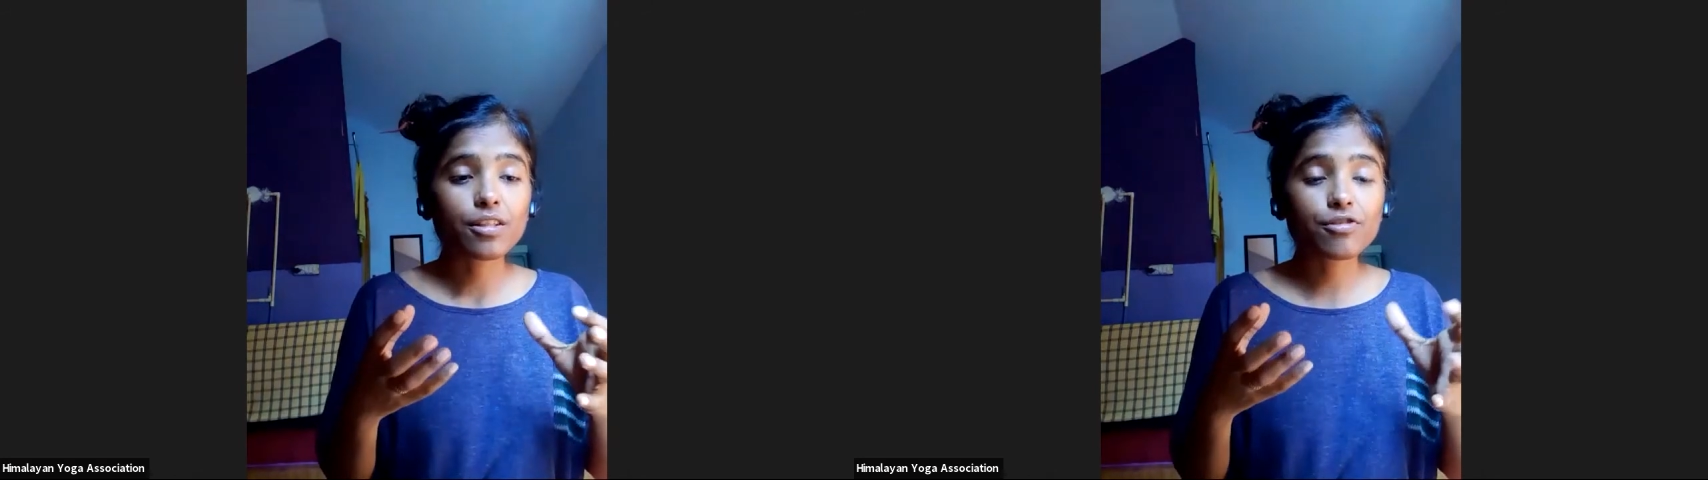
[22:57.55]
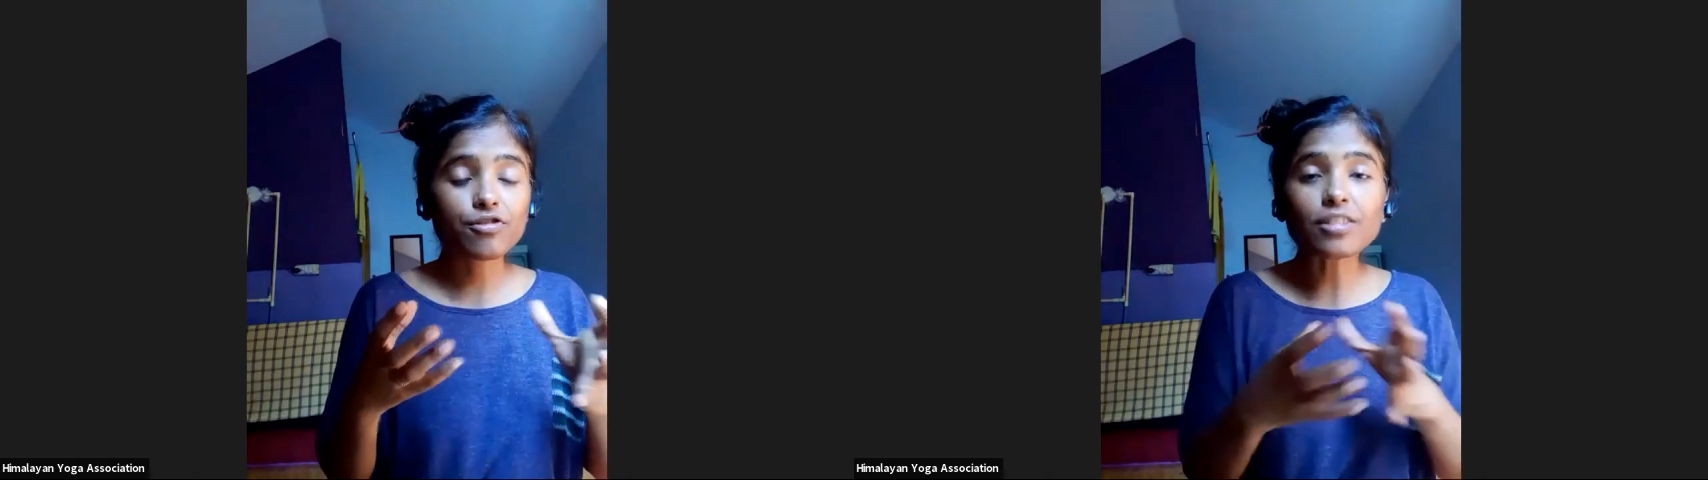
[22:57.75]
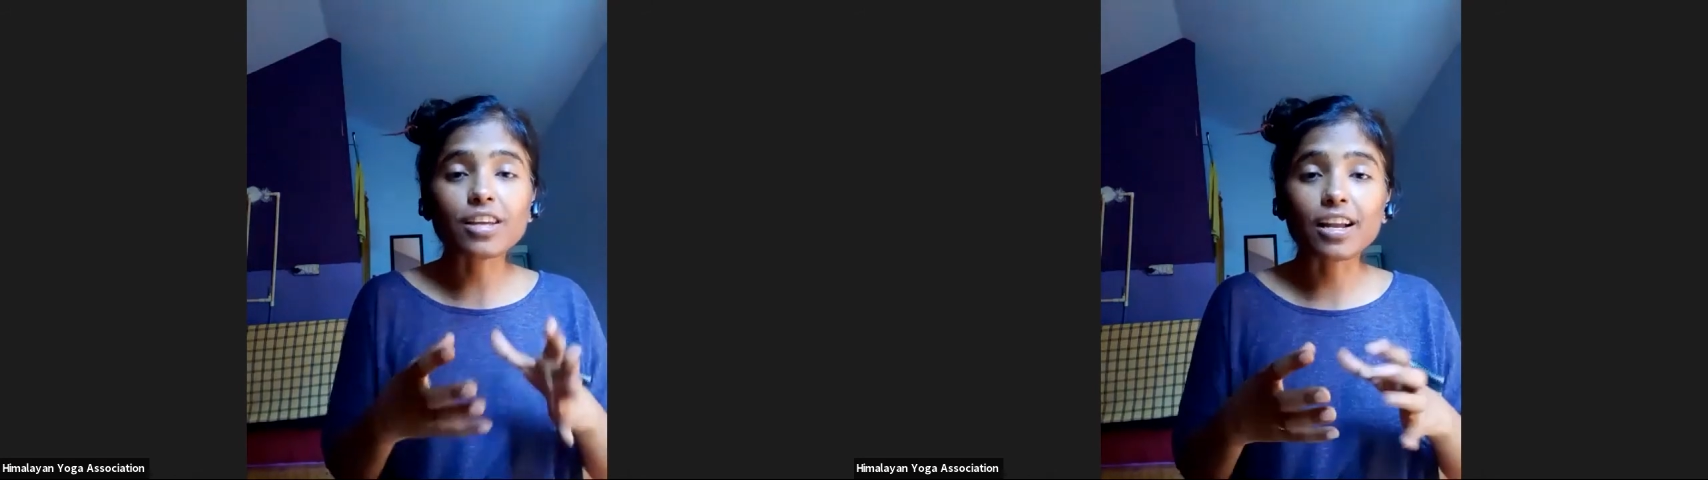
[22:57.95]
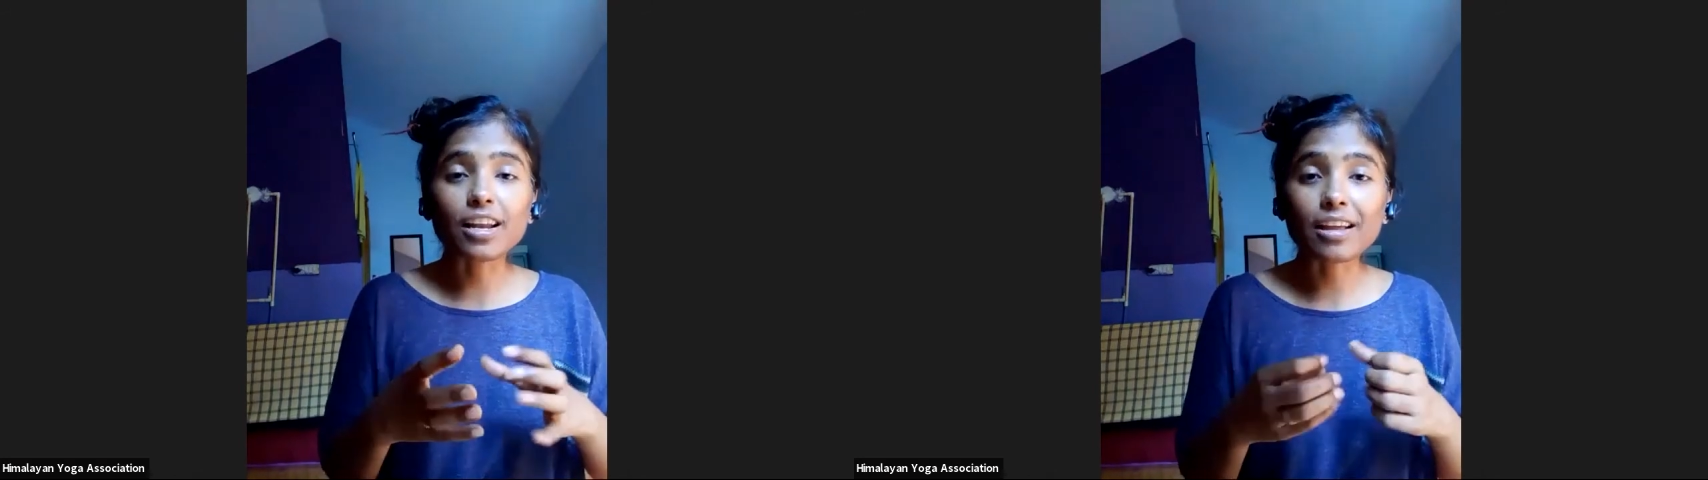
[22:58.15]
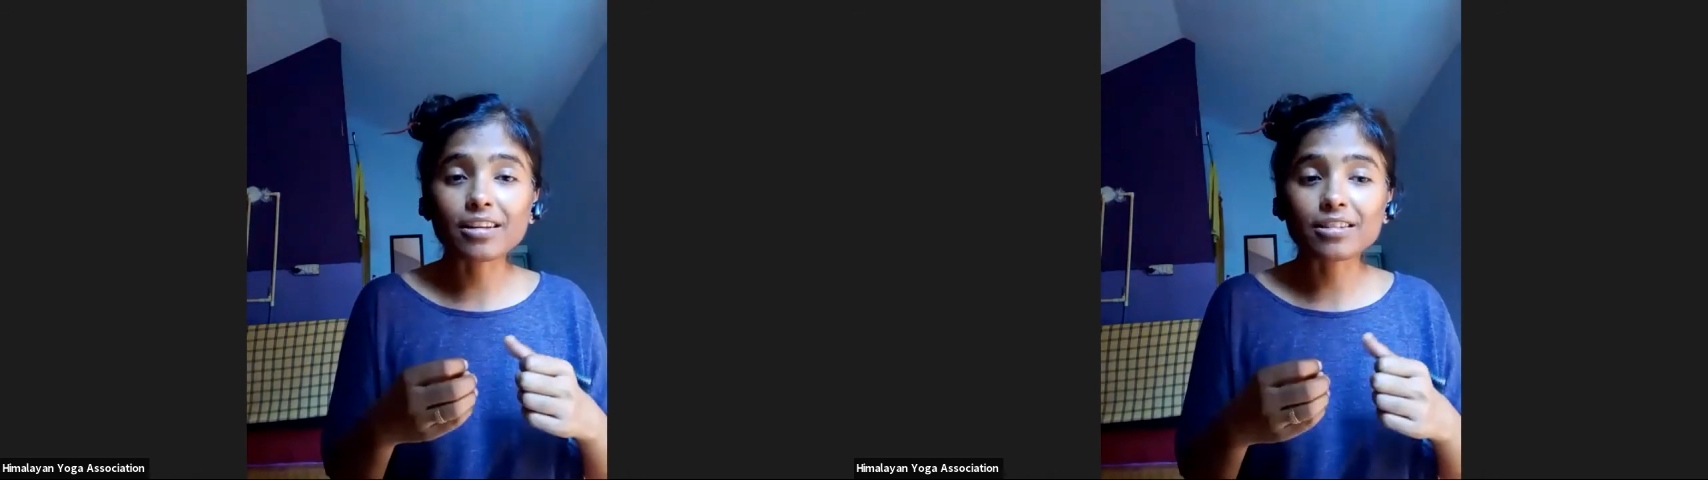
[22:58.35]
stuck there,
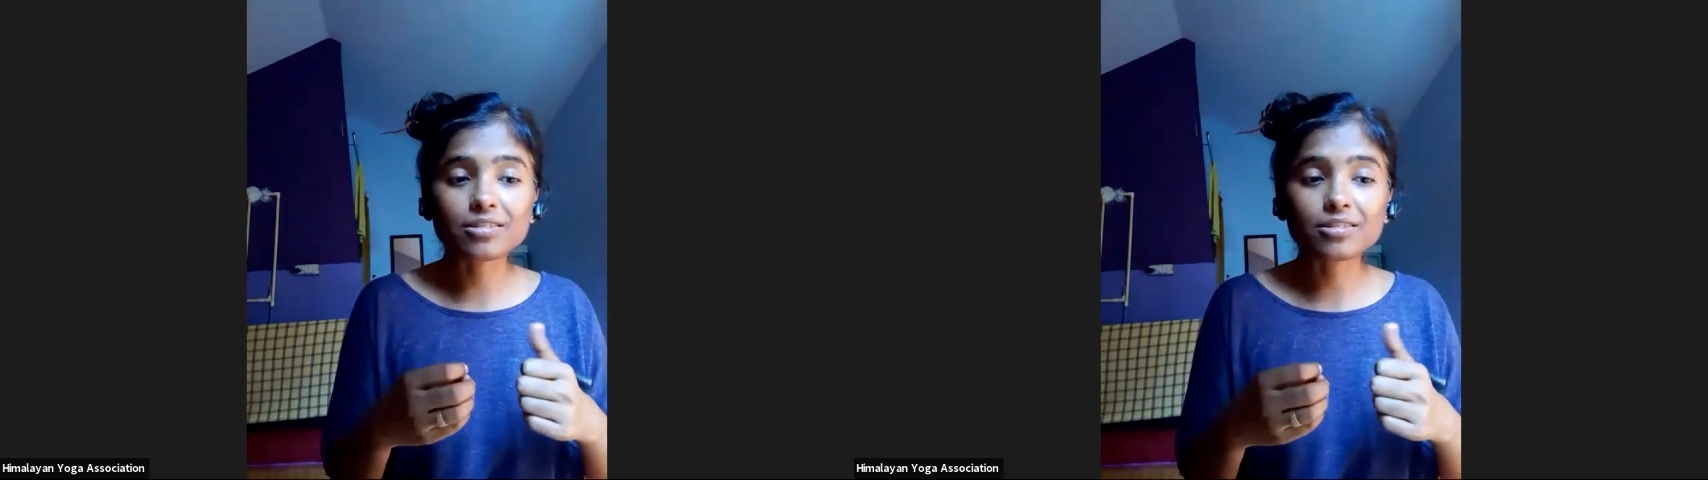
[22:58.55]
like